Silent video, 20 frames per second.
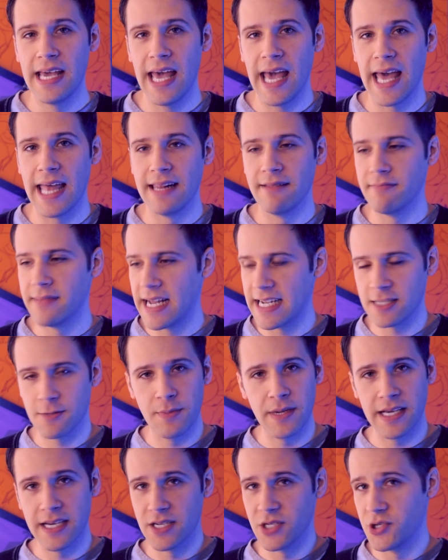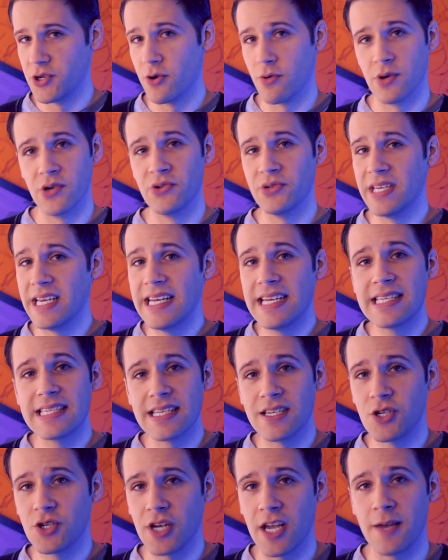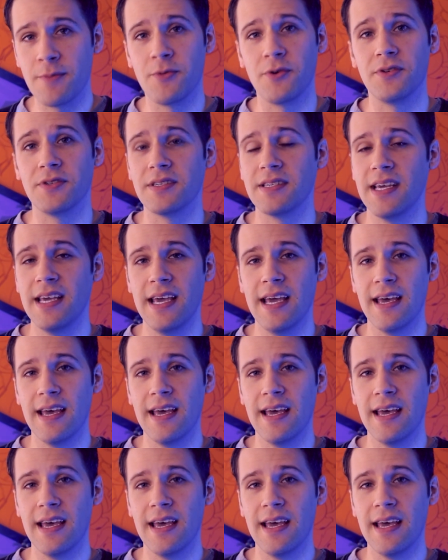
And that's because your routine is in shambles,